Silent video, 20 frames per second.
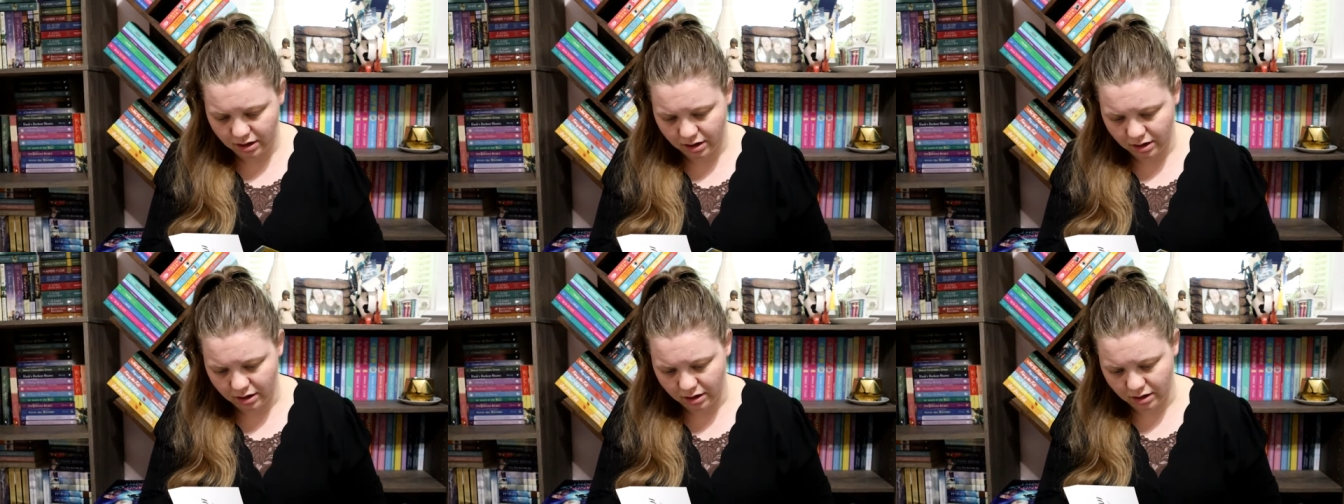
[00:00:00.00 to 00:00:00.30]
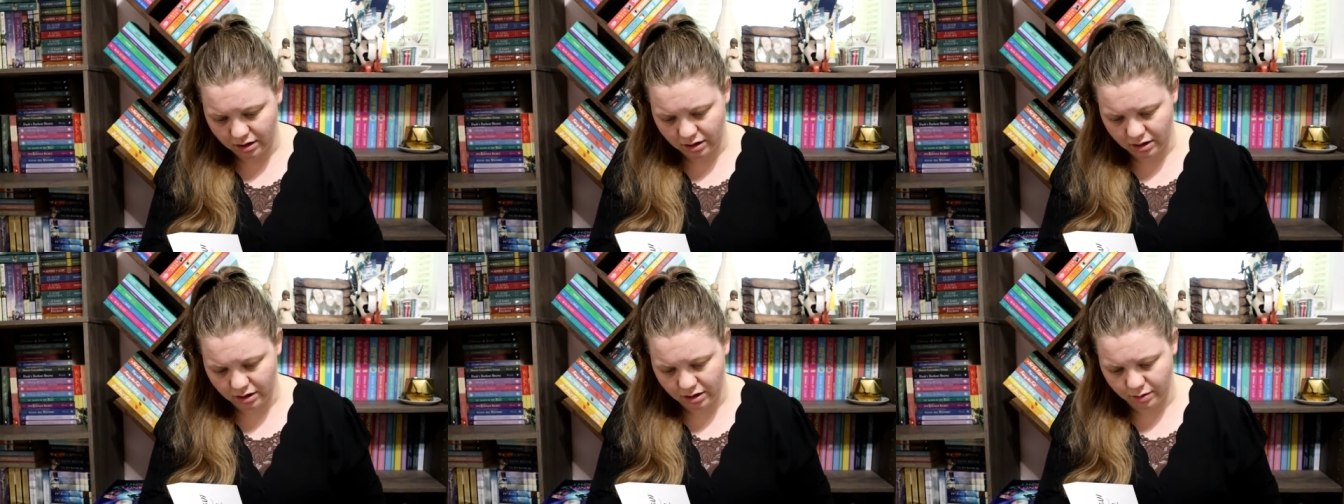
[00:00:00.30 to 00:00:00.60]

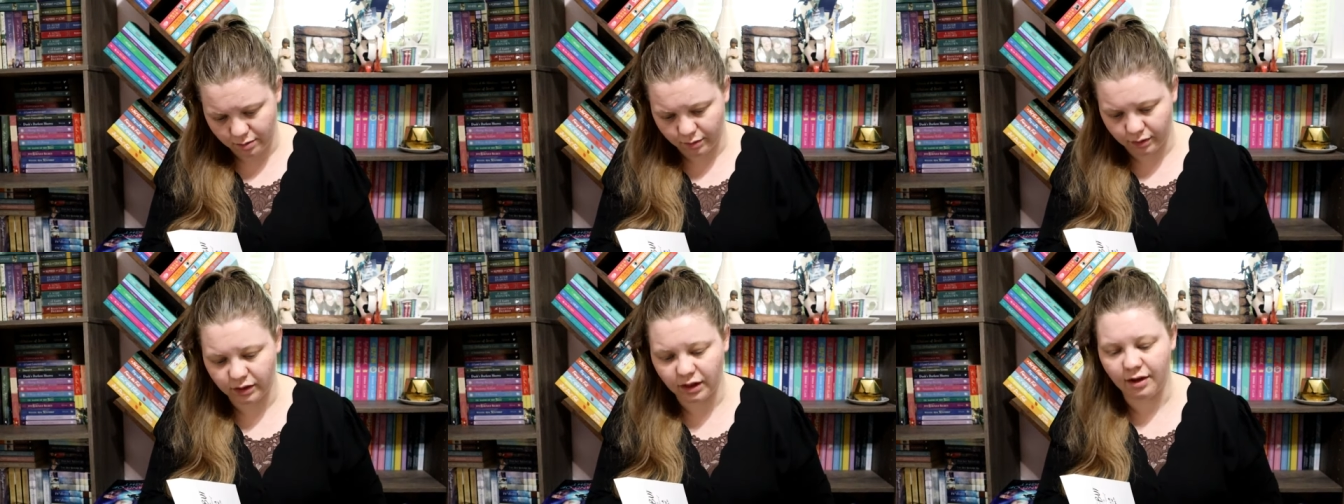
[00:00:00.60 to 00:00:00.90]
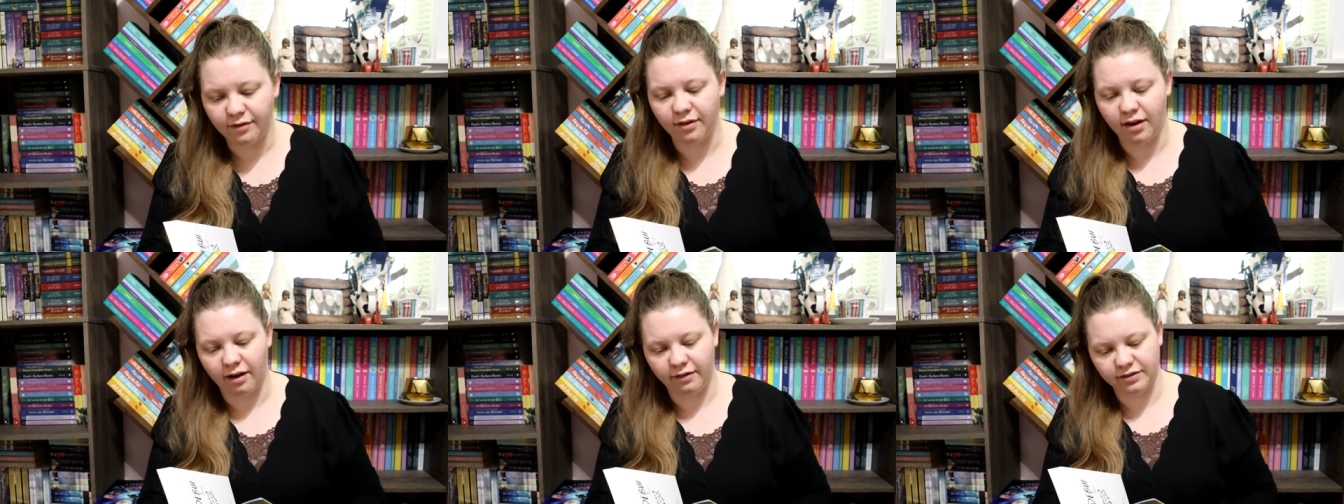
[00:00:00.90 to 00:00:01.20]
Uh,
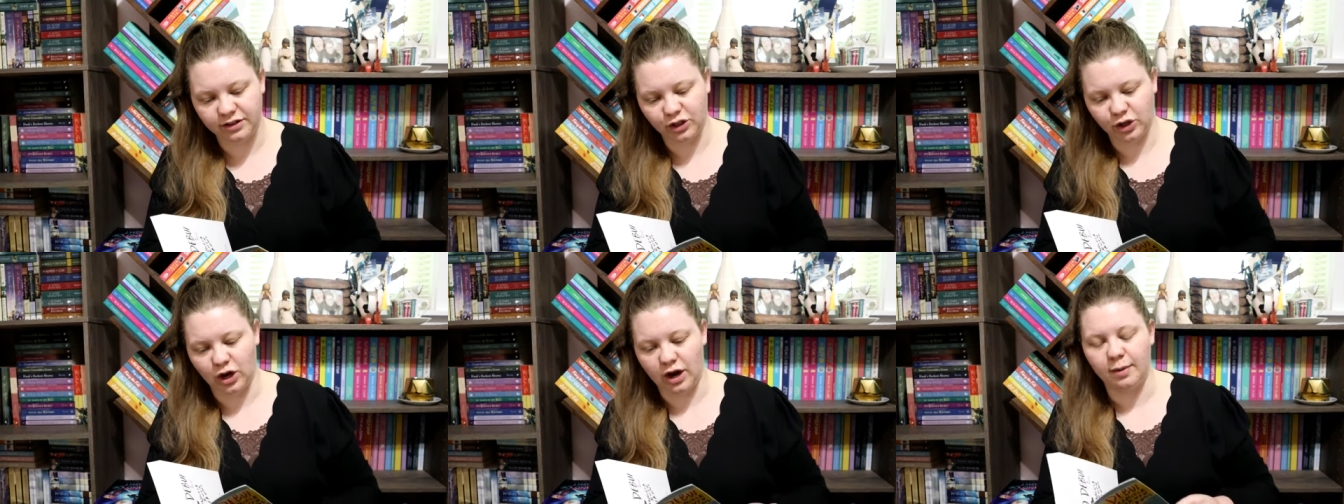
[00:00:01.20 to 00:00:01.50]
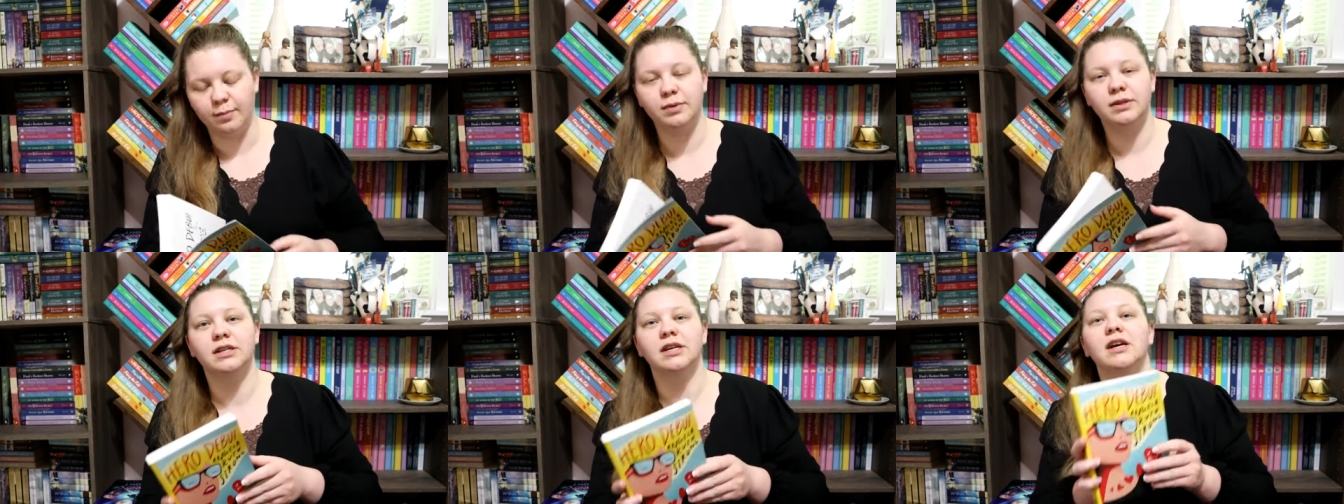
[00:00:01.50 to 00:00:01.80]
Love Off
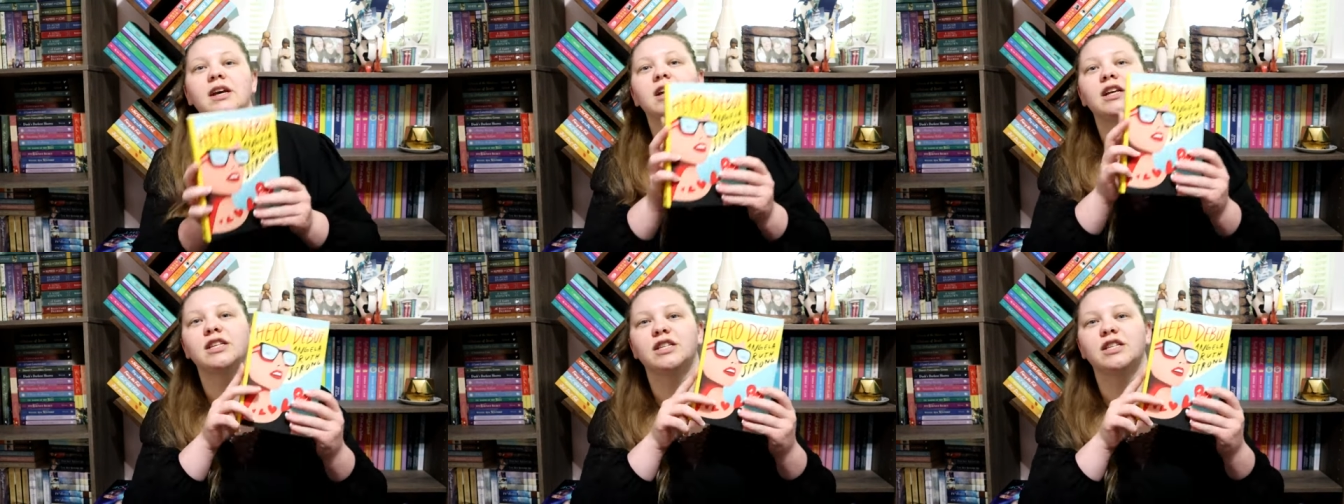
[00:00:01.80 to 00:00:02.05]
Script.